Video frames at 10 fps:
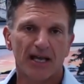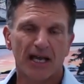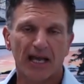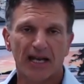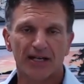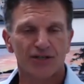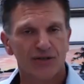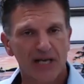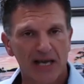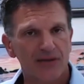and I
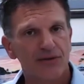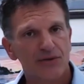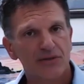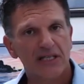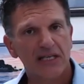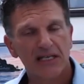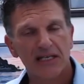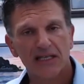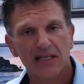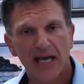took out those
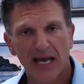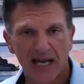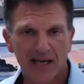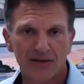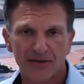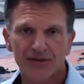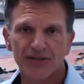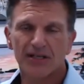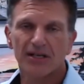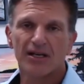key
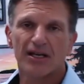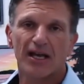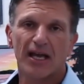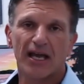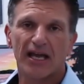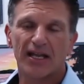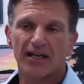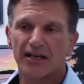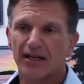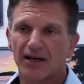angles,
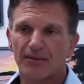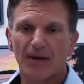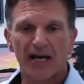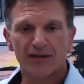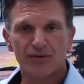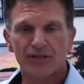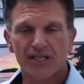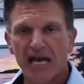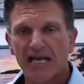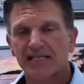and I used
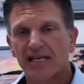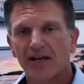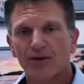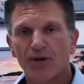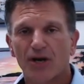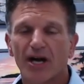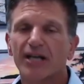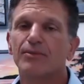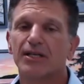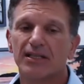that to help
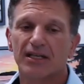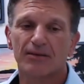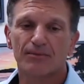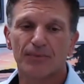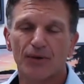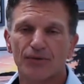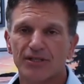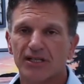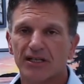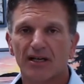guide me in the
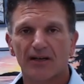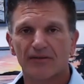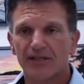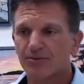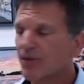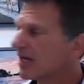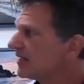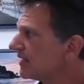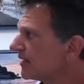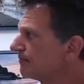composing of this
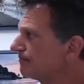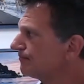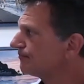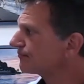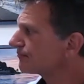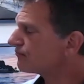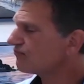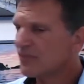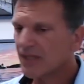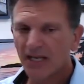painting.
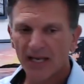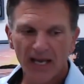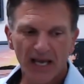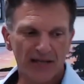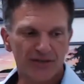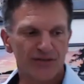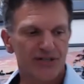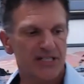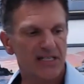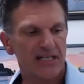And you'll
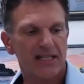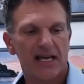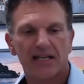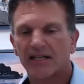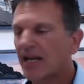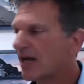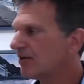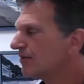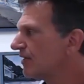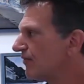see that
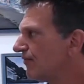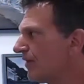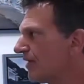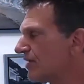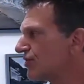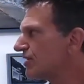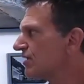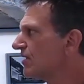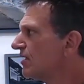now the finished